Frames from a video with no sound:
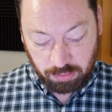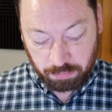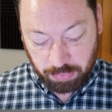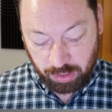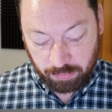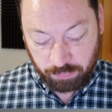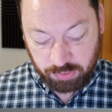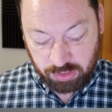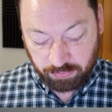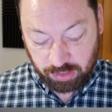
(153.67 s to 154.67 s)
But
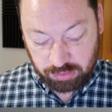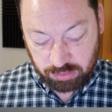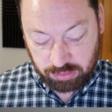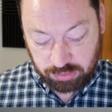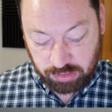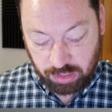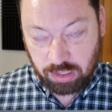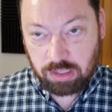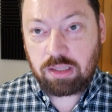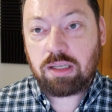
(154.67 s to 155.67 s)
suffice it to
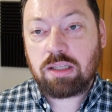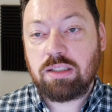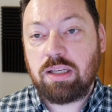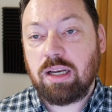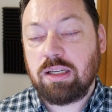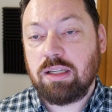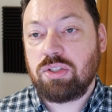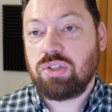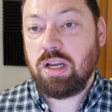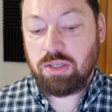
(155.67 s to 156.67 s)
say, this data
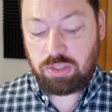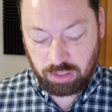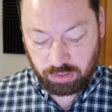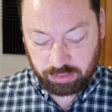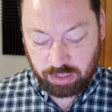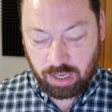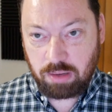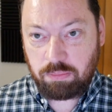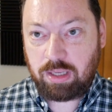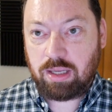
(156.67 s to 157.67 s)
is changing all the
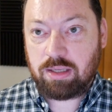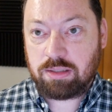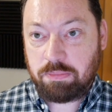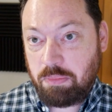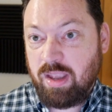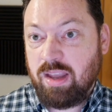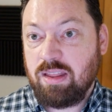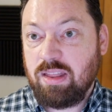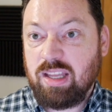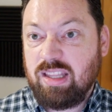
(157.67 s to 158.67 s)
time because
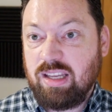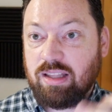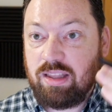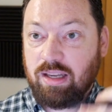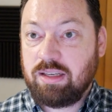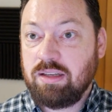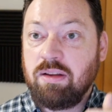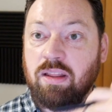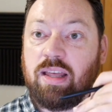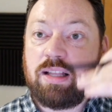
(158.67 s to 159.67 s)
they think that
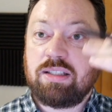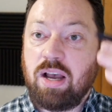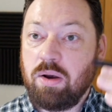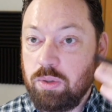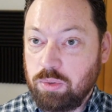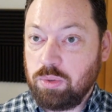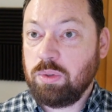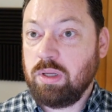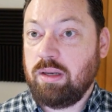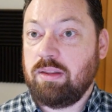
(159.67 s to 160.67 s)
that's how you do
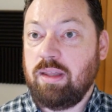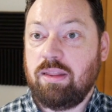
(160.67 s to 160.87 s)
that,